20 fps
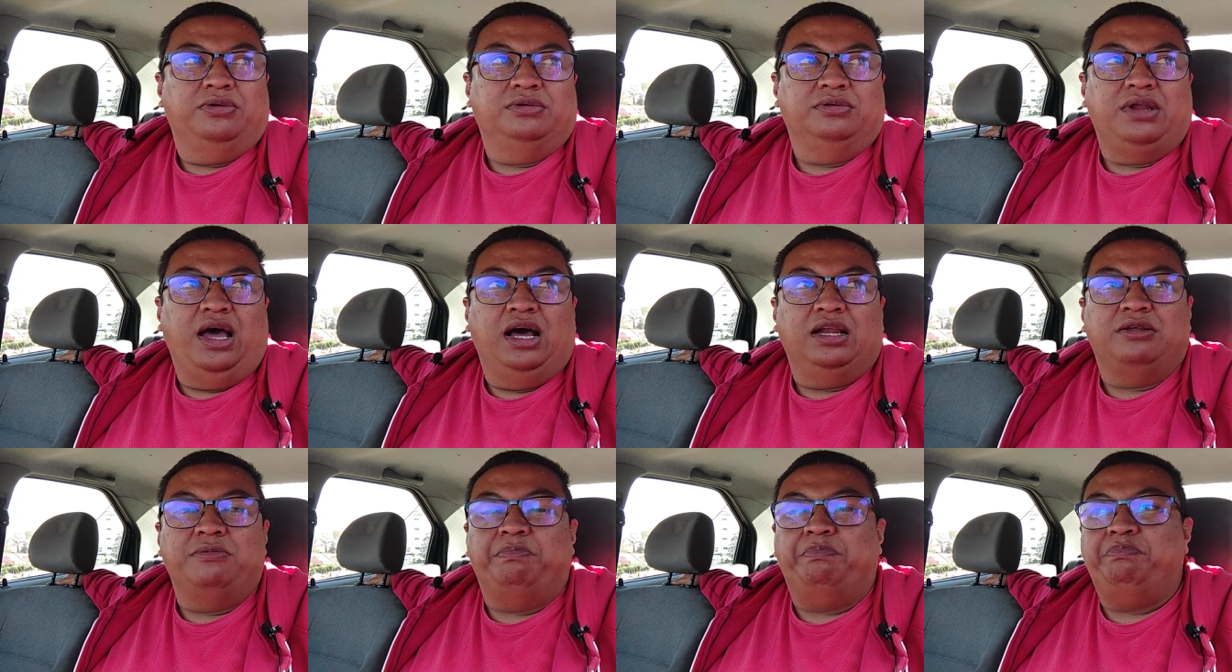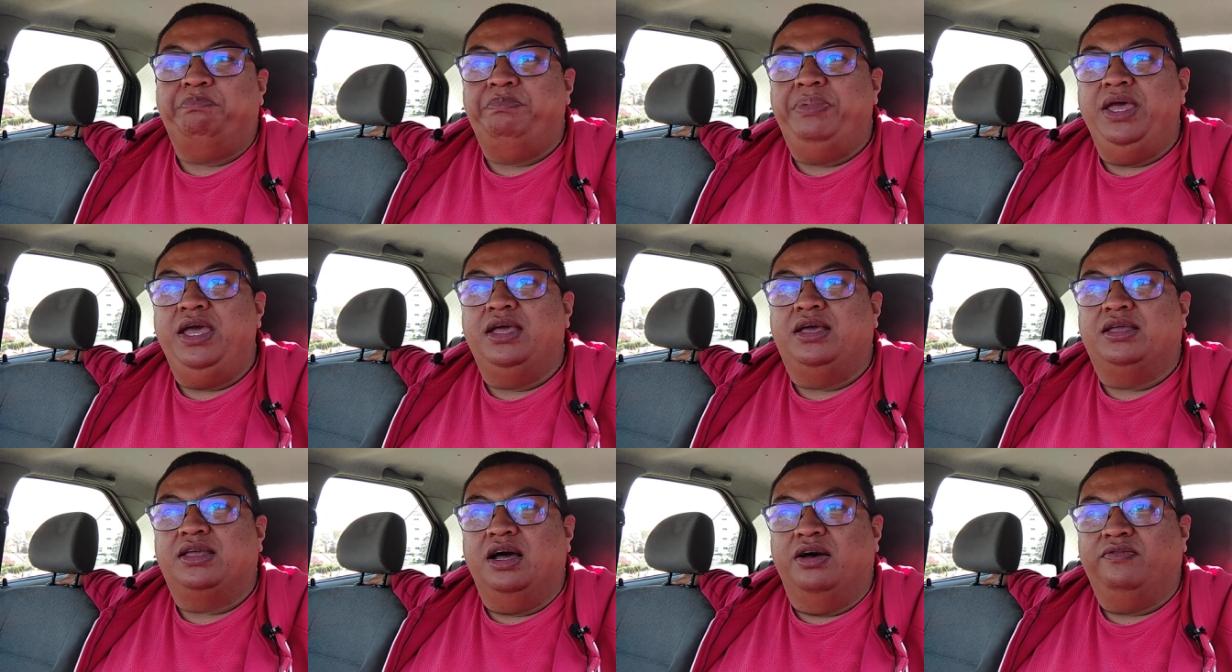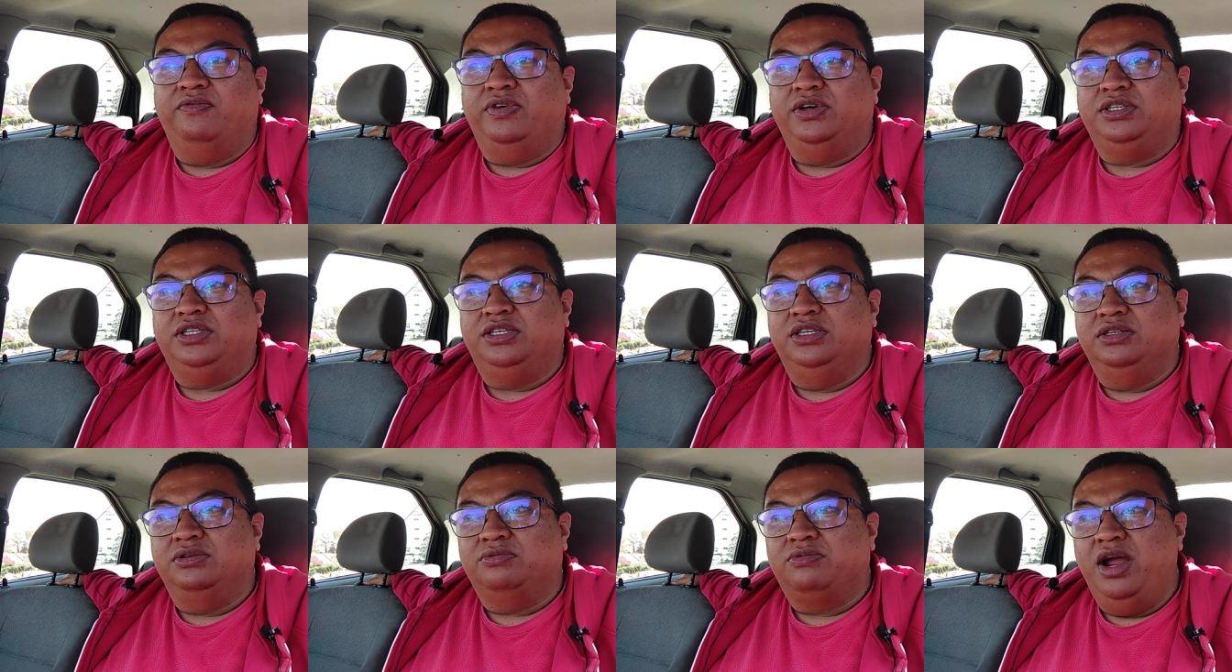not a big
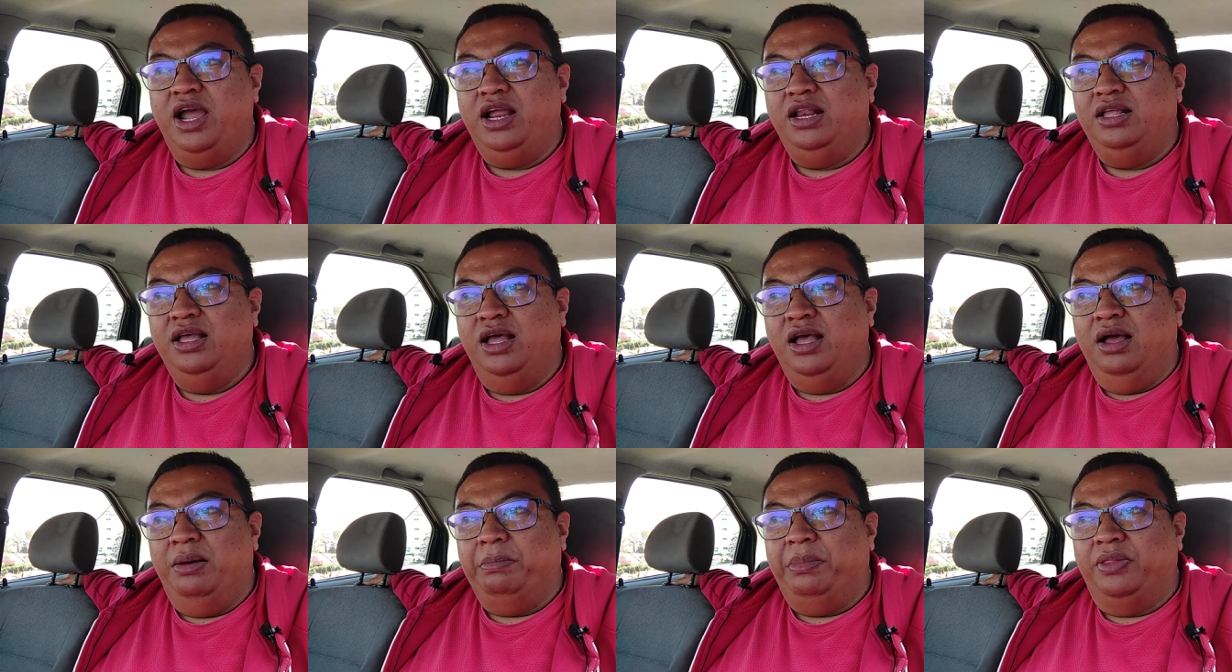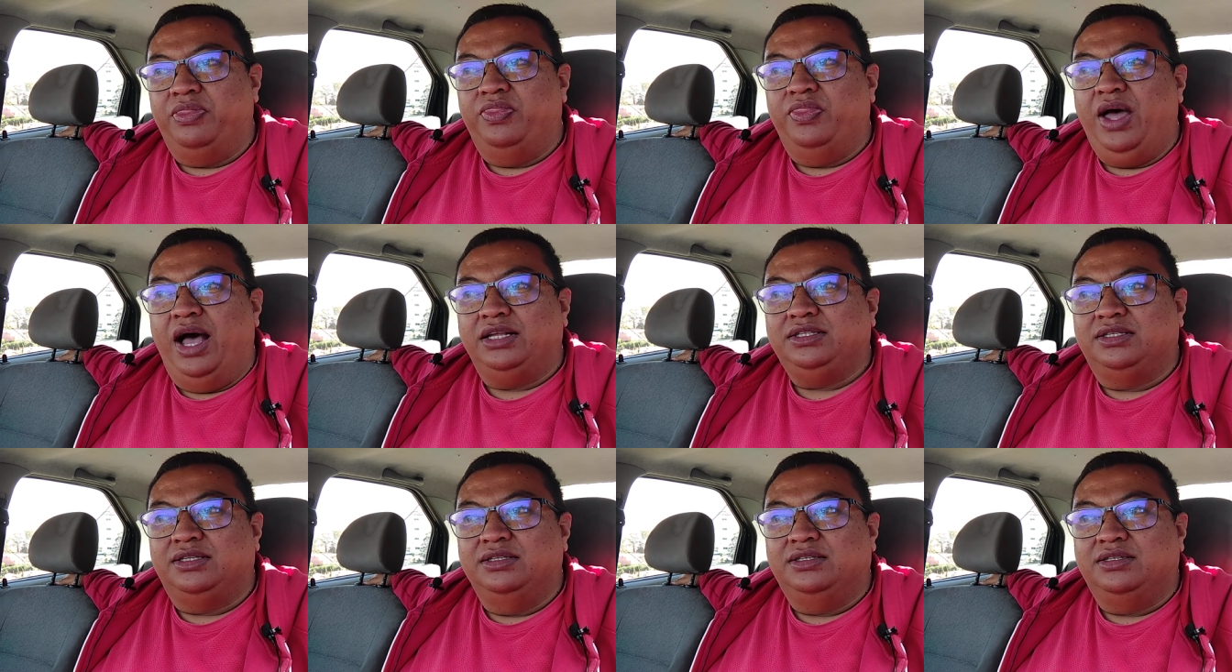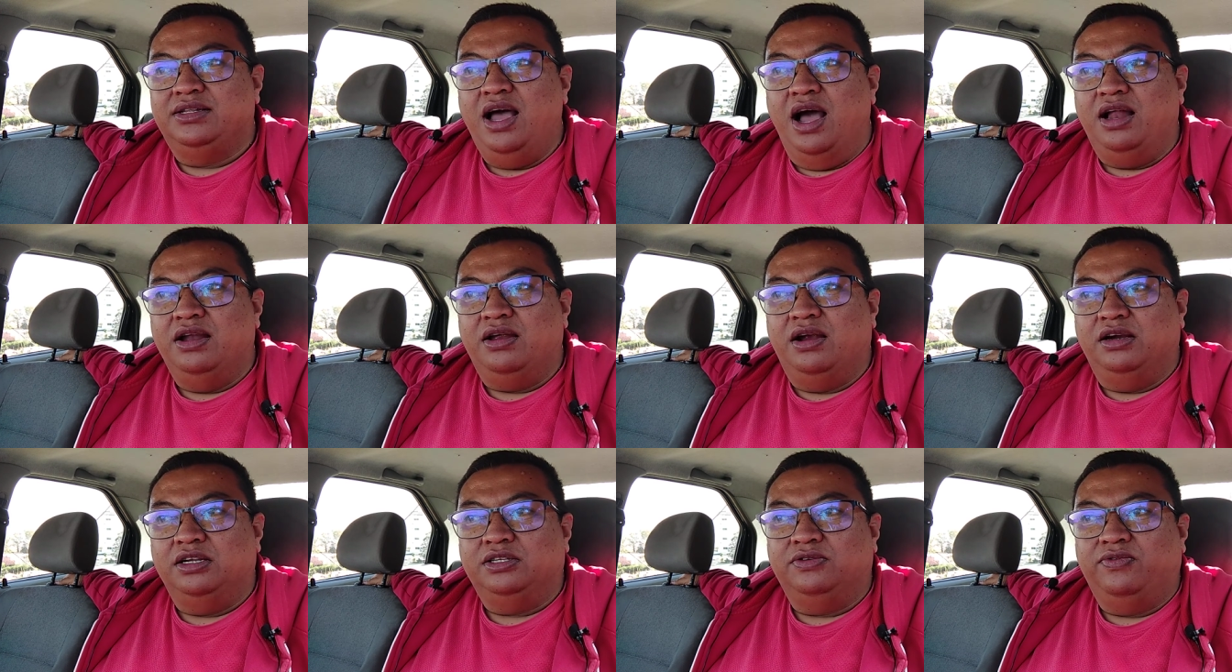conversion rate, but that's the
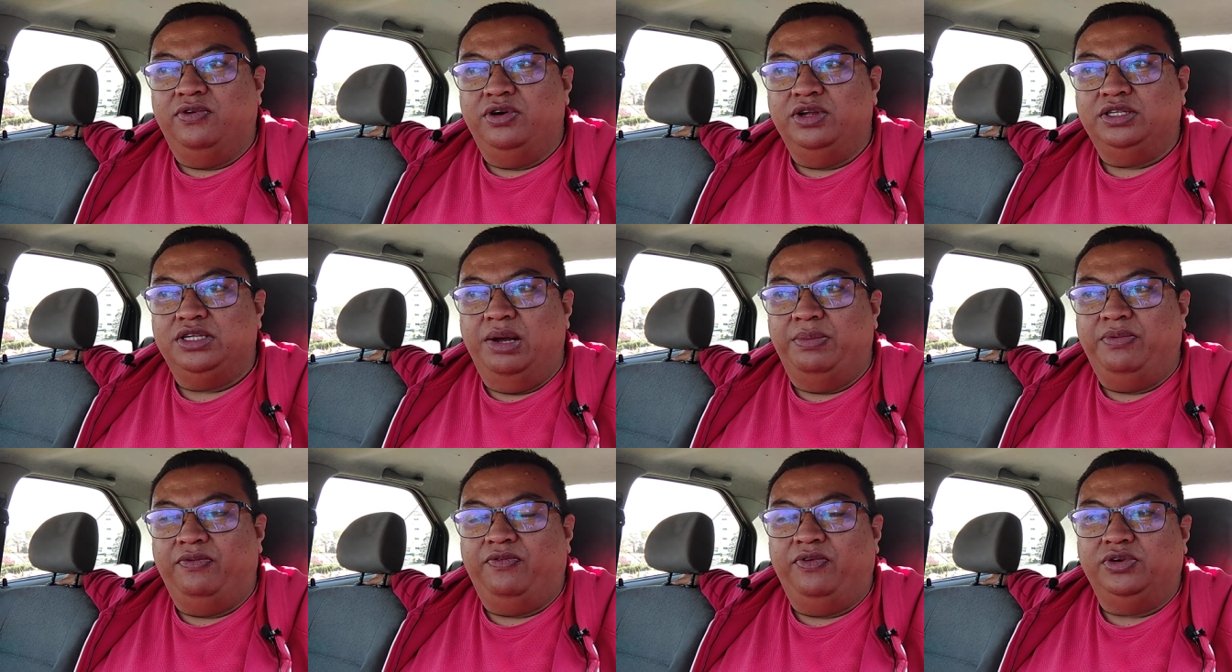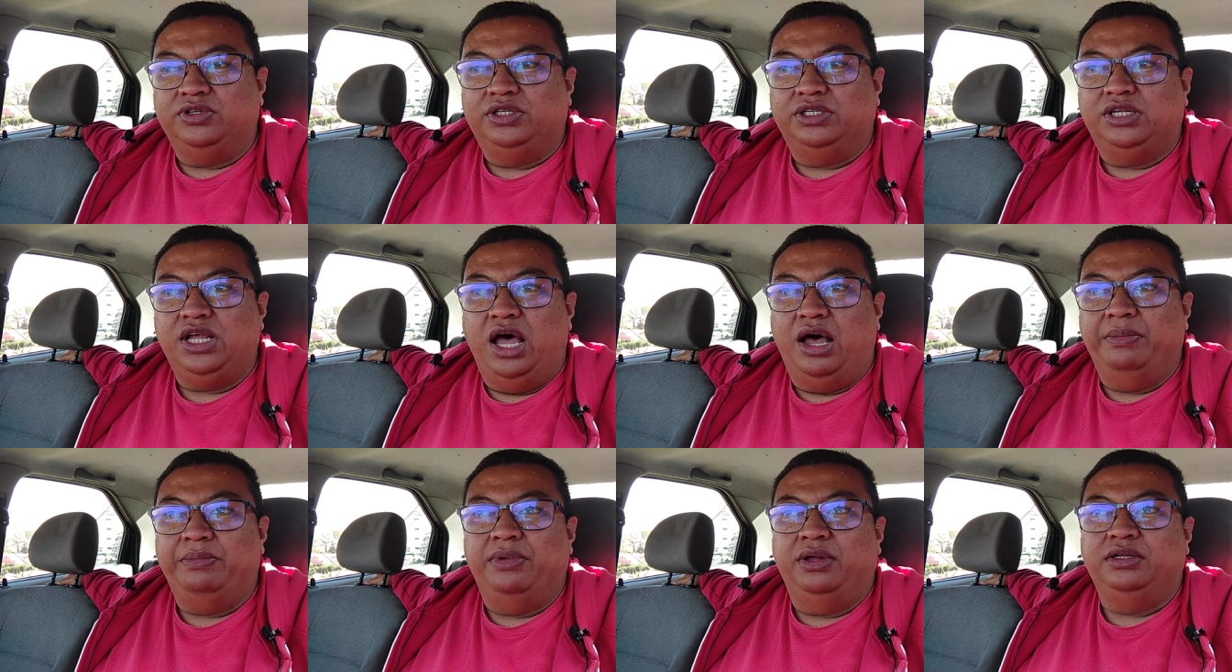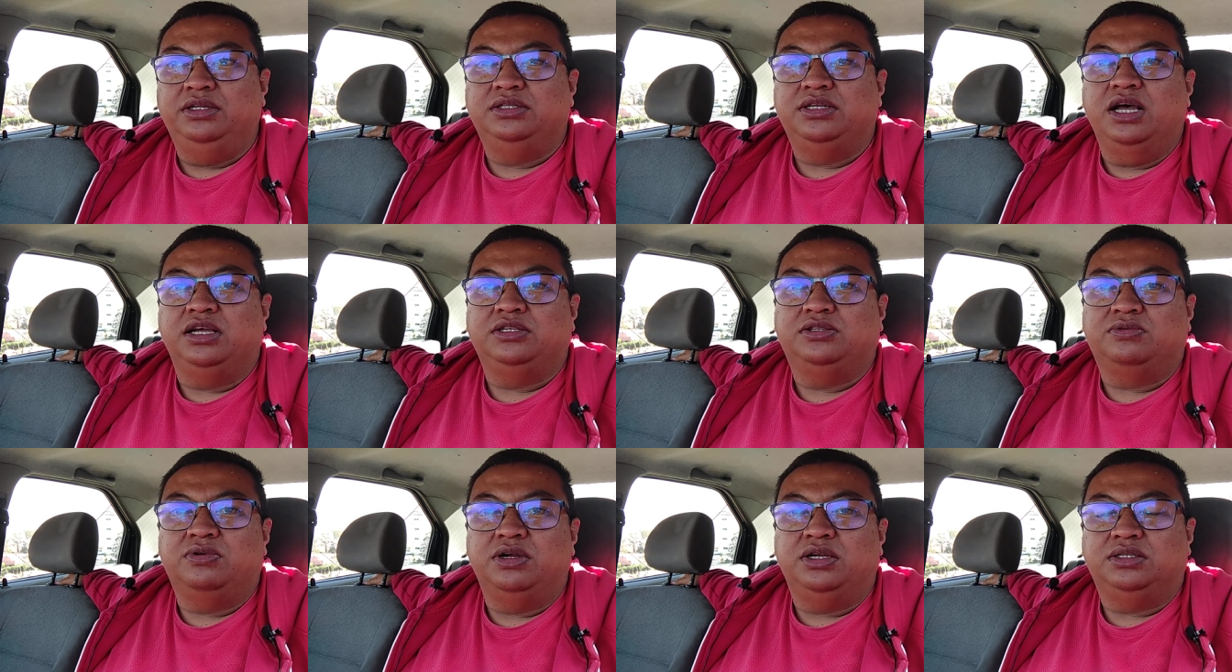standards, for example, for some
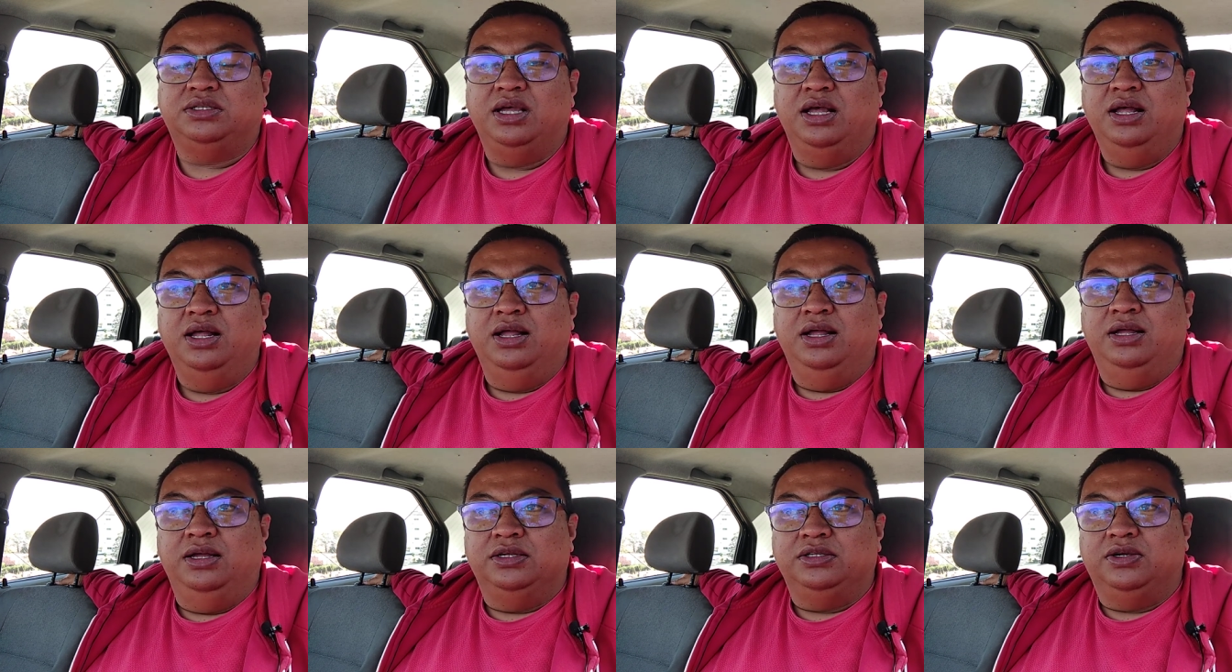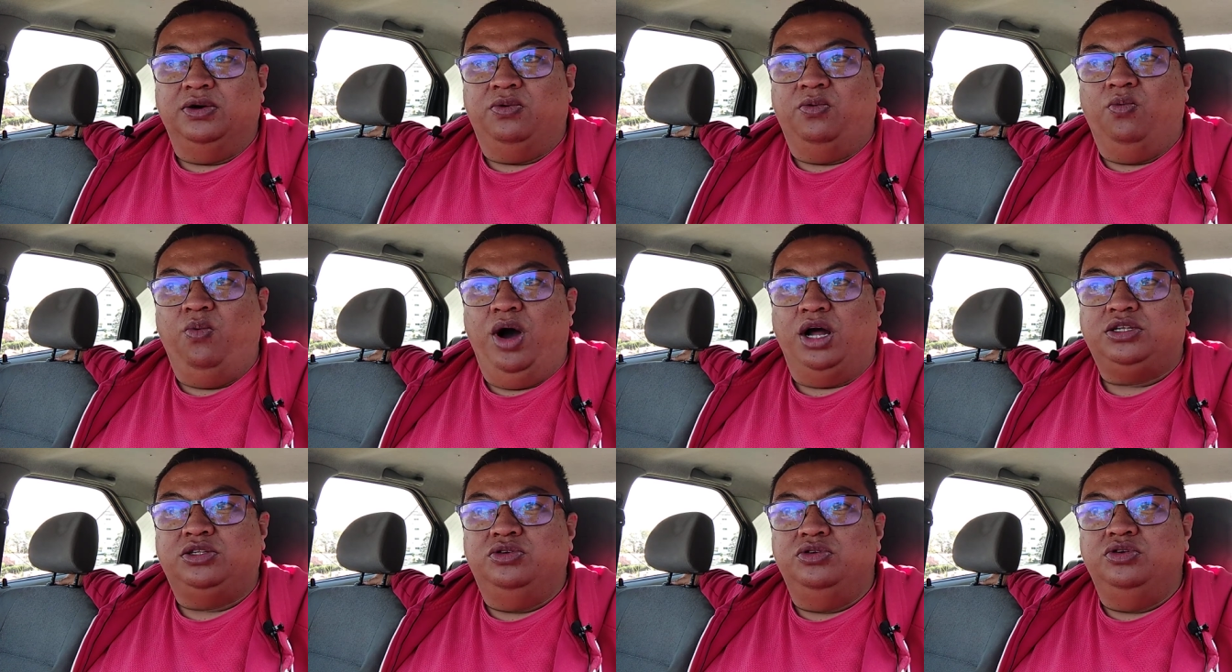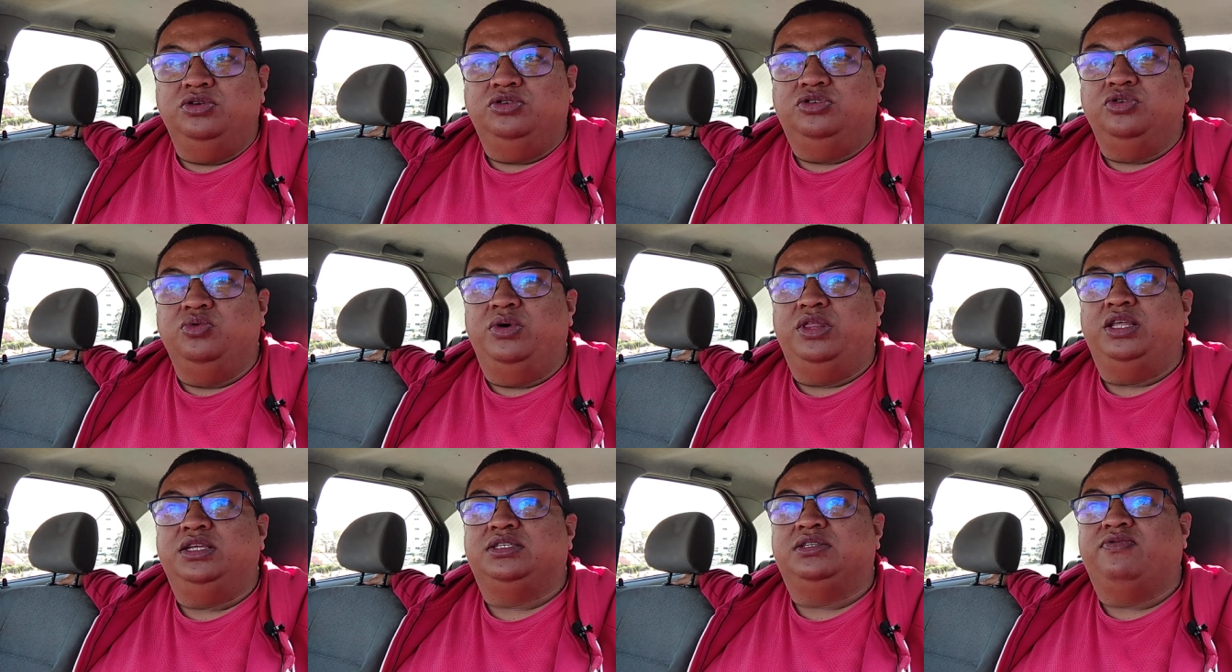industries. So what do you do with this